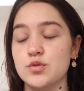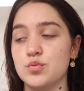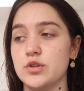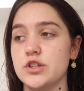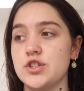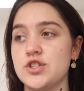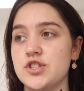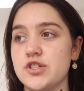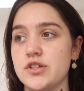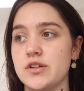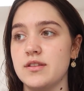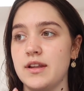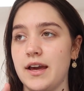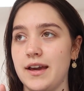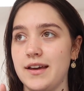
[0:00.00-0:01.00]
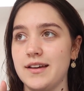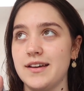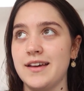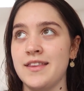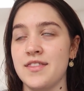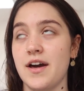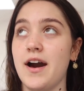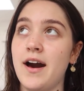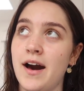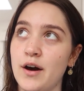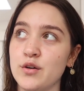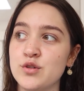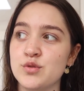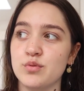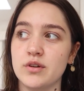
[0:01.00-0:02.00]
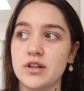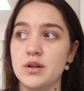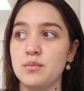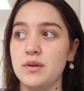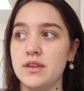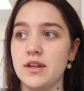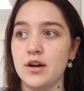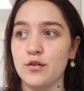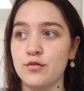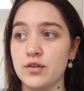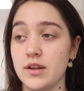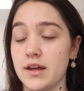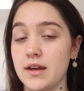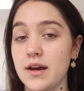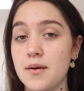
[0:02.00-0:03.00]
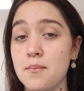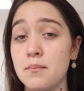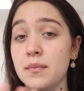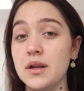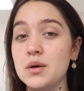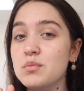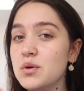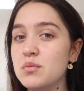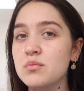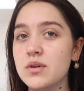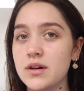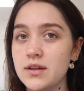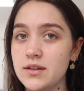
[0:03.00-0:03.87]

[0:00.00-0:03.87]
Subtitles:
which like in that house we're gonna be there for like minimum a